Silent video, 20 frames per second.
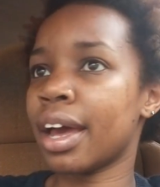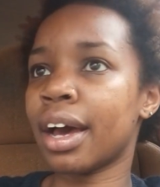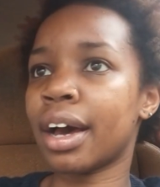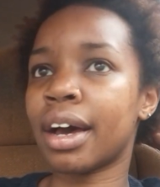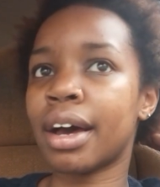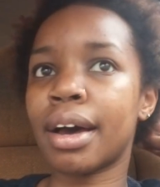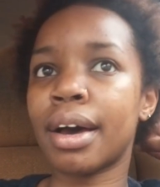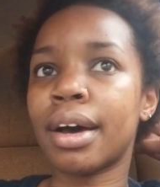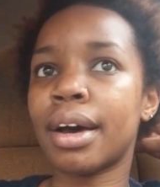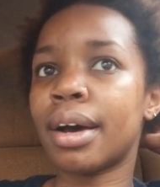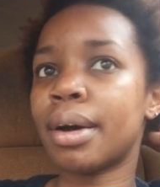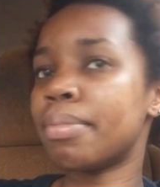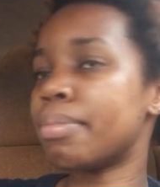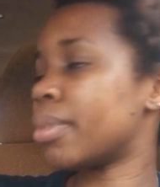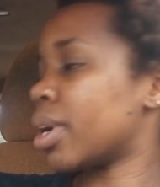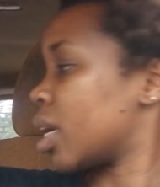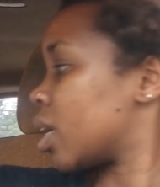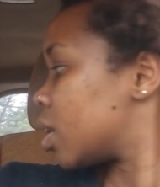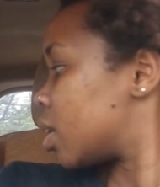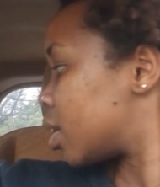
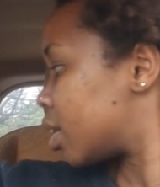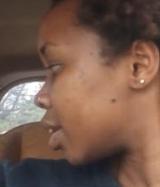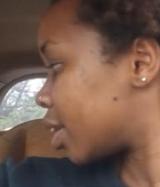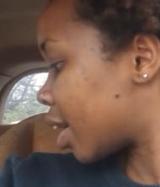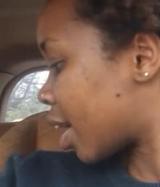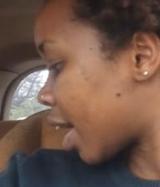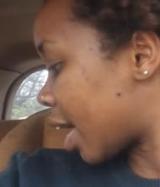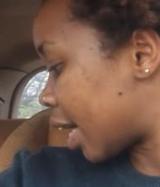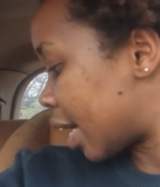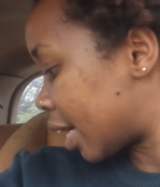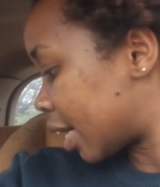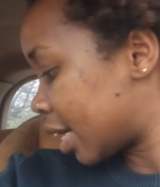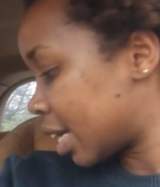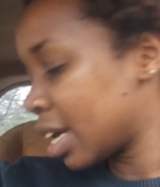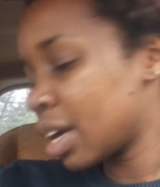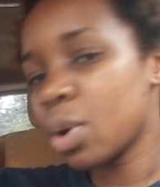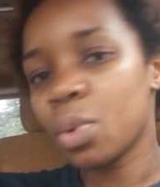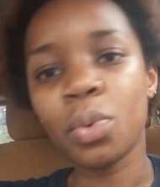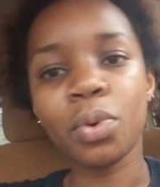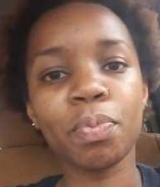
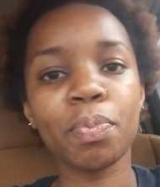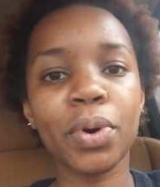we